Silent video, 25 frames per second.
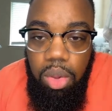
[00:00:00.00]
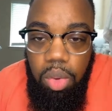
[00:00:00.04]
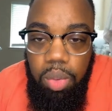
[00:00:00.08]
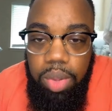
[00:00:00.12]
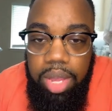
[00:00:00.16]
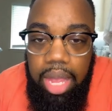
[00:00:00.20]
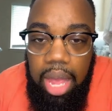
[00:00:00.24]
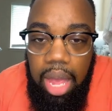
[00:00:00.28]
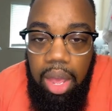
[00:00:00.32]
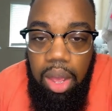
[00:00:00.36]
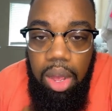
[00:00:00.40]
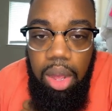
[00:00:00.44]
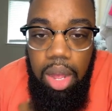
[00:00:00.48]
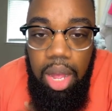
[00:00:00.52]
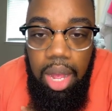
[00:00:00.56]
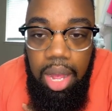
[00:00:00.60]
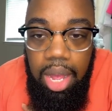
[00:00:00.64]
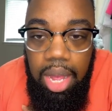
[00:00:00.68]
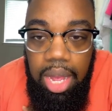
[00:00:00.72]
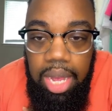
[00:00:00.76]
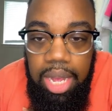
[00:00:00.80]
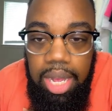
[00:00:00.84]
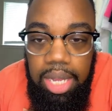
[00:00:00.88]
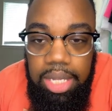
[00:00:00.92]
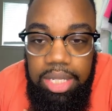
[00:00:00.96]
We
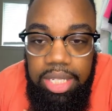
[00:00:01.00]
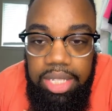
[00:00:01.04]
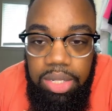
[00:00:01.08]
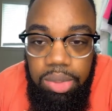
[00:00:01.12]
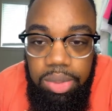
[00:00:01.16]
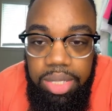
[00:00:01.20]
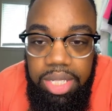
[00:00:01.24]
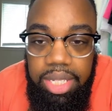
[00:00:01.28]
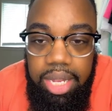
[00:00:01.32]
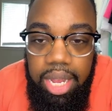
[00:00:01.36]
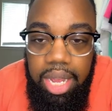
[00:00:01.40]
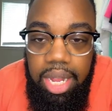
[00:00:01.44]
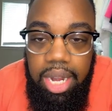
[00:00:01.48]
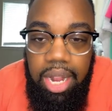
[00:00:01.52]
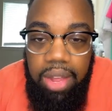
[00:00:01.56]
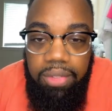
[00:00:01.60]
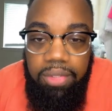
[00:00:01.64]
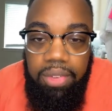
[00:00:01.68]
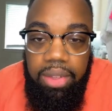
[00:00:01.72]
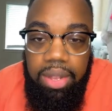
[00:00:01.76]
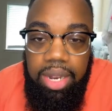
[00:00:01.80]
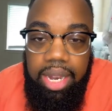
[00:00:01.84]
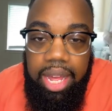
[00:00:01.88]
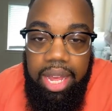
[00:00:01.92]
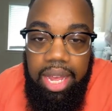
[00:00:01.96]
got Sue said,
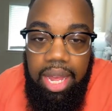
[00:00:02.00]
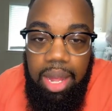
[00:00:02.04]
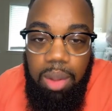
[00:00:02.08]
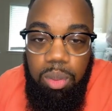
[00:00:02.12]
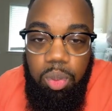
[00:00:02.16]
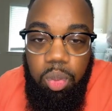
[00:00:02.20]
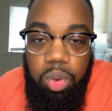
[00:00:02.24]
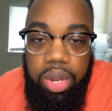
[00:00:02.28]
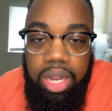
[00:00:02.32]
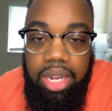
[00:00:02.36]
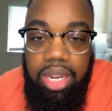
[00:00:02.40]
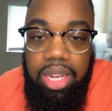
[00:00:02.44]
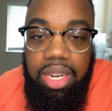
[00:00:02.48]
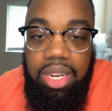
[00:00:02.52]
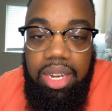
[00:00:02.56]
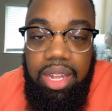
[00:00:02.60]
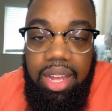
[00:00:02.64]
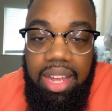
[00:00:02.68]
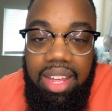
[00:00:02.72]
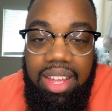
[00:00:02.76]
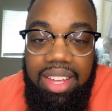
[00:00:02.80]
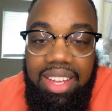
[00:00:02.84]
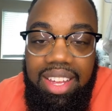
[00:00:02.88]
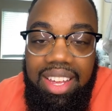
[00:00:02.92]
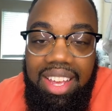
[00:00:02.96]
I feel like I'm winning
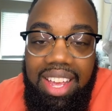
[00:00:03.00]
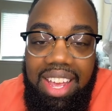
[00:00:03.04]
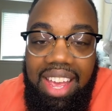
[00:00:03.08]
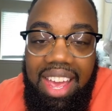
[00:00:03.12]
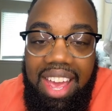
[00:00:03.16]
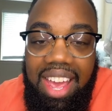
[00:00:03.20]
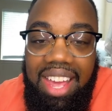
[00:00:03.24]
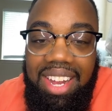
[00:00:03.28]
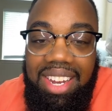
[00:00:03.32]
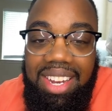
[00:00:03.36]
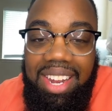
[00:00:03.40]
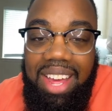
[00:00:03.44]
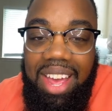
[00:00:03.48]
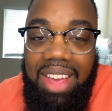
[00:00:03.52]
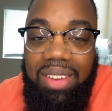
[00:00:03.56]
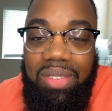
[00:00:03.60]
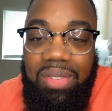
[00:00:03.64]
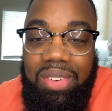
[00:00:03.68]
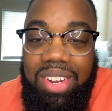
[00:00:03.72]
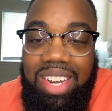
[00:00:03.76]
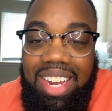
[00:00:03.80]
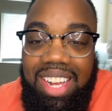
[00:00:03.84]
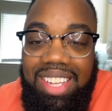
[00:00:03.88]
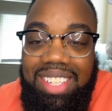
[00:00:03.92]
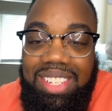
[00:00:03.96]
at
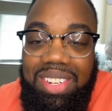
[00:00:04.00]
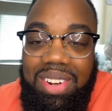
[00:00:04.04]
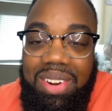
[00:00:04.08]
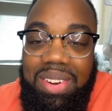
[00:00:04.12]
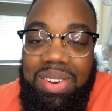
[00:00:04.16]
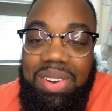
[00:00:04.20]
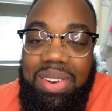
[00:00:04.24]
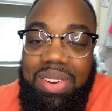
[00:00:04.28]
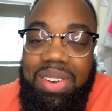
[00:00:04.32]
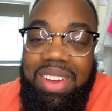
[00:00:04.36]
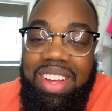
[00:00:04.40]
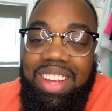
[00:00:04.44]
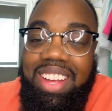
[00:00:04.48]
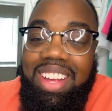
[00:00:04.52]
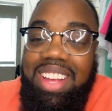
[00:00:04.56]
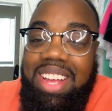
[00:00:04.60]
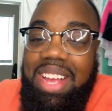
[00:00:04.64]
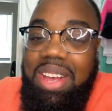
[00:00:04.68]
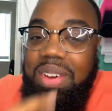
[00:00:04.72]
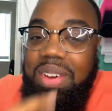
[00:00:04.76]
life when I turn up